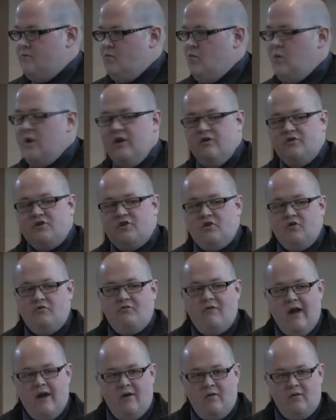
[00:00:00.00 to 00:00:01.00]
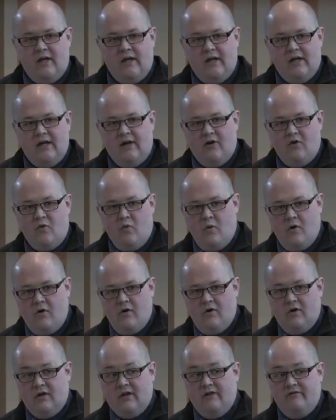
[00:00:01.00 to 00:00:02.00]
We are surrounded in a
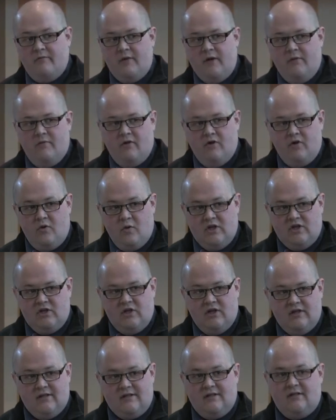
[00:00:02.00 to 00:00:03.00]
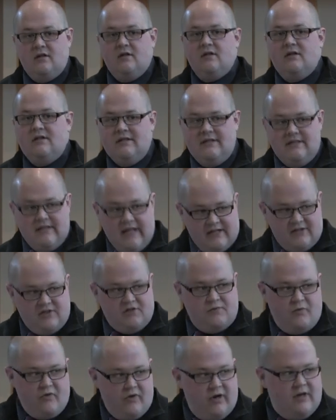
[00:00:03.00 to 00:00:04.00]
world of people who are just
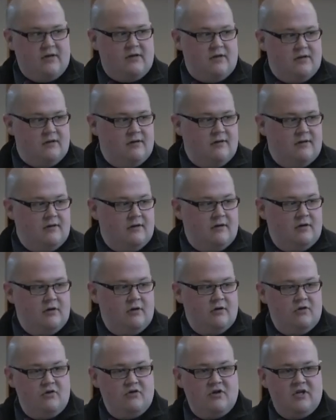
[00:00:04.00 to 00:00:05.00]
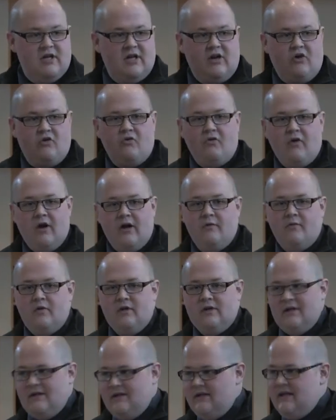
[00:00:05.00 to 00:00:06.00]
desperate. There's an incredible
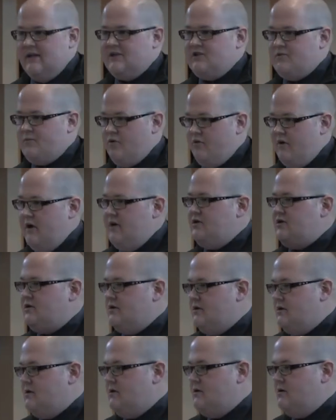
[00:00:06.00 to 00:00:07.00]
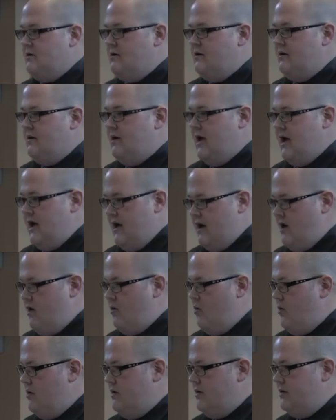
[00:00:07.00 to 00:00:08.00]
desperation in our
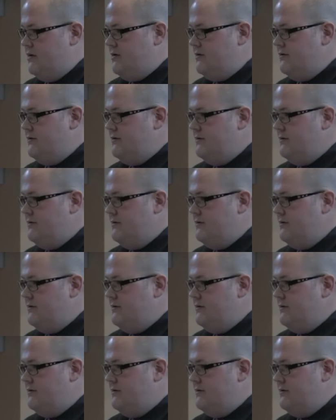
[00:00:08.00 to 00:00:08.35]
world.